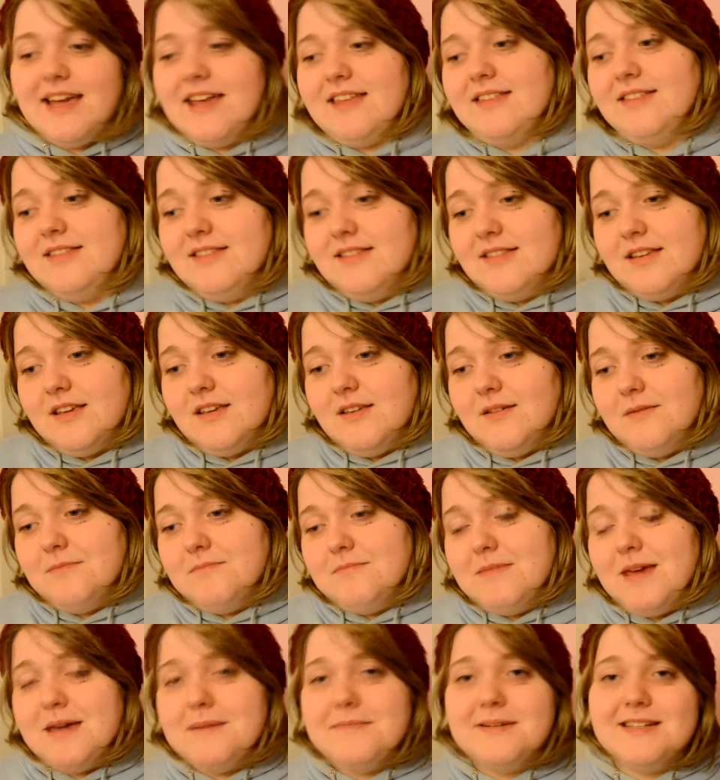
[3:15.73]
And
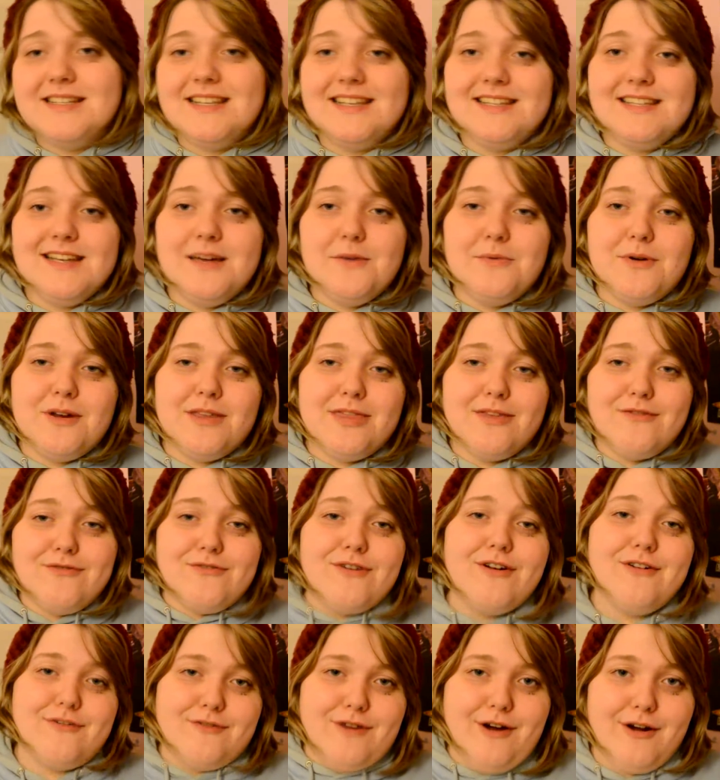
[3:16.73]
me and my sister were in the
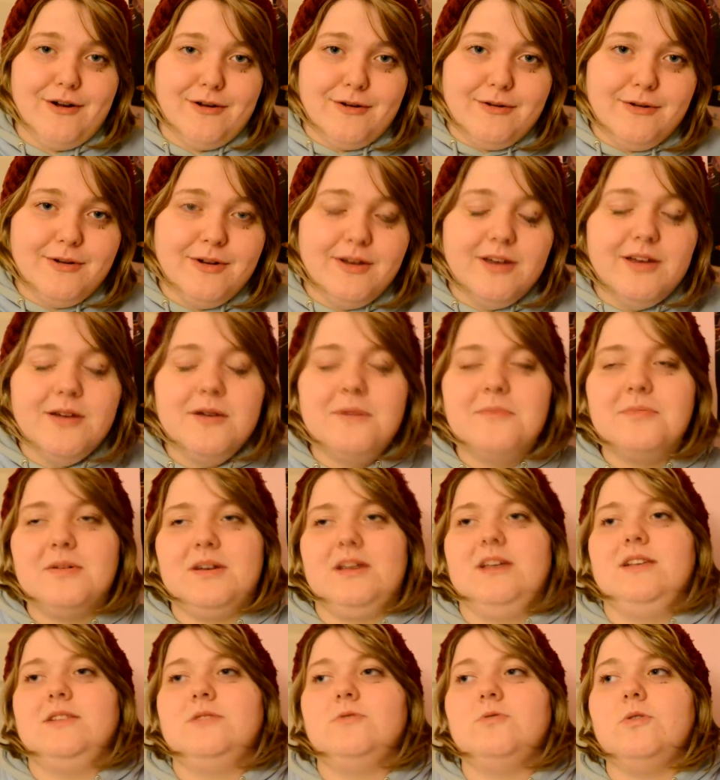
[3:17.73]
front row
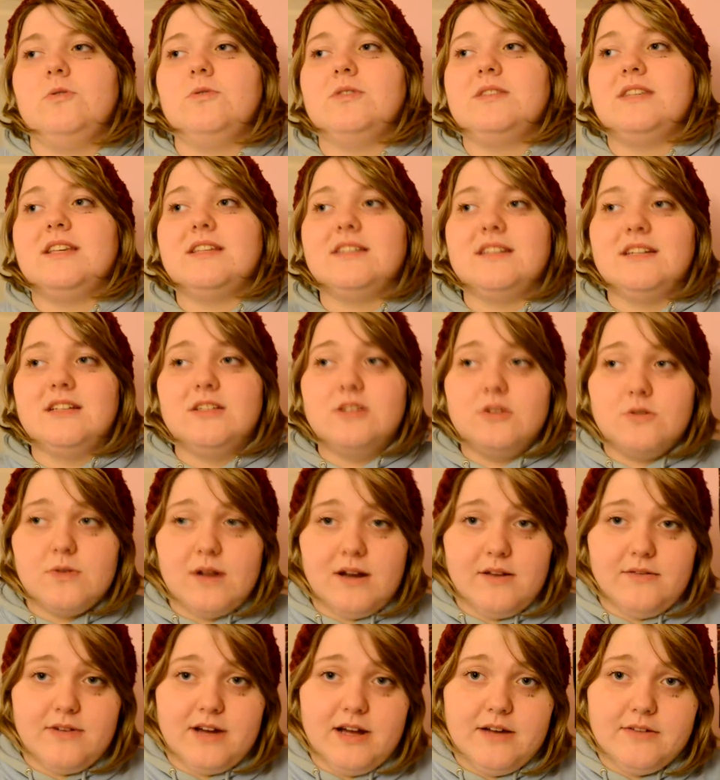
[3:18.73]
because we were 16 to
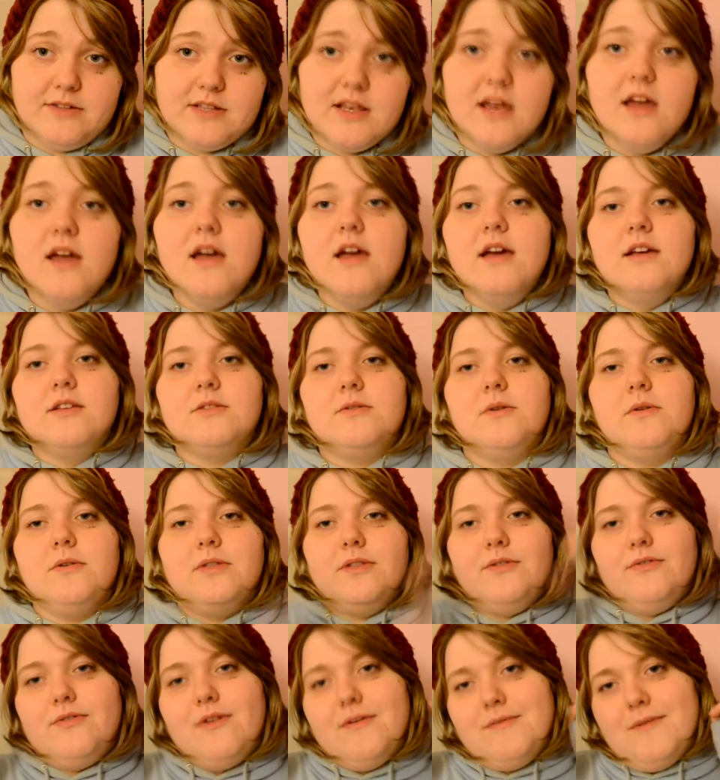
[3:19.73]
25, so we were
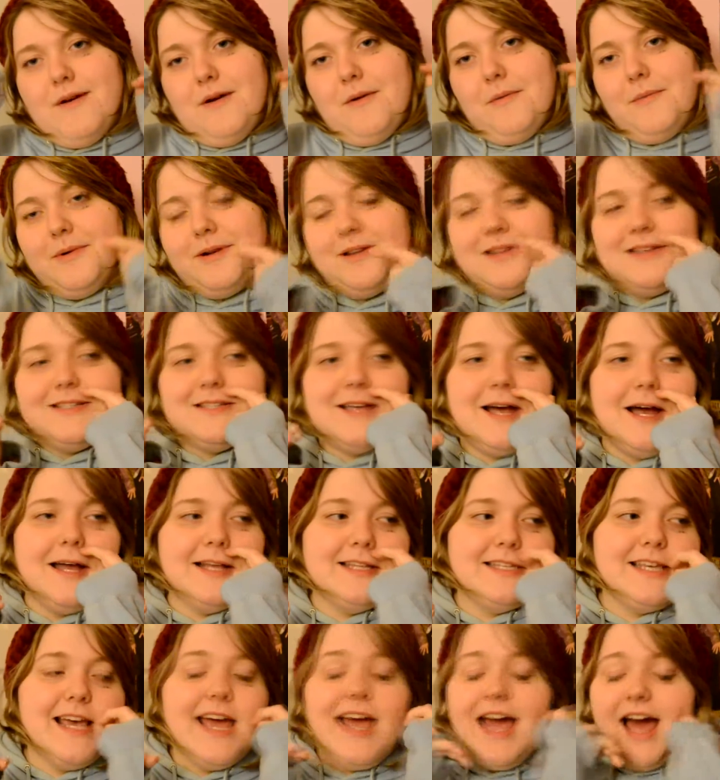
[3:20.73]
on the front row on one of the
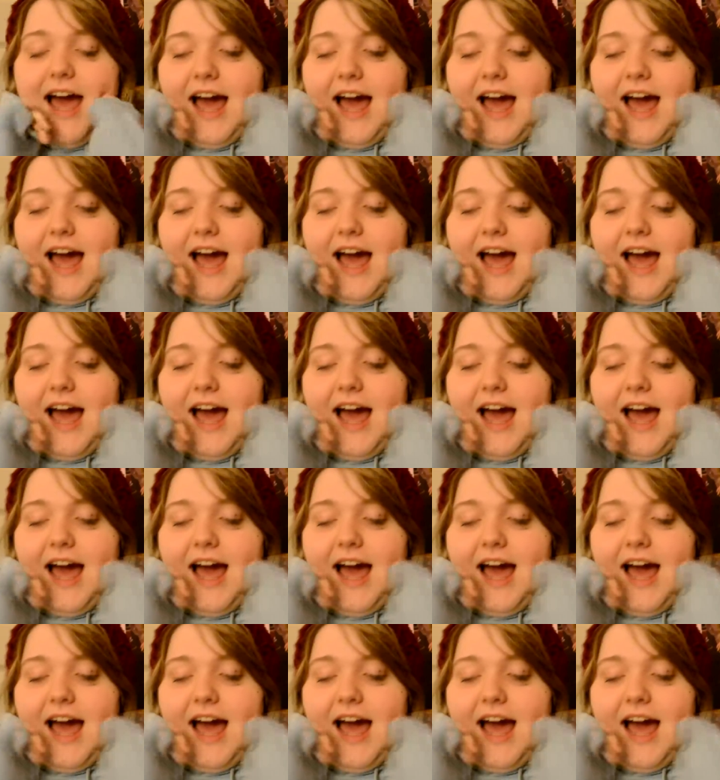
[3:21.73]
sides,